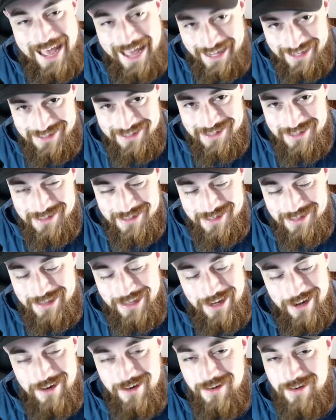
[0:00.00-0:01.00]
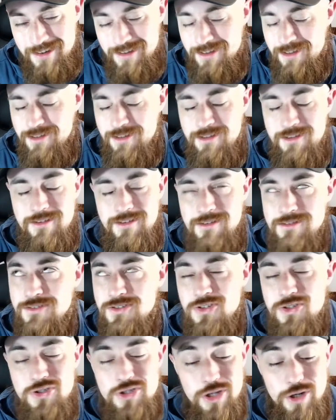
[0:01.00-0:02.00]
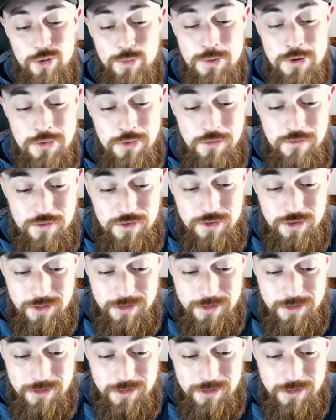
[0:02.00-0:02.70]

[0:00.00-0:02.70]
accents in there. It's so beautiful.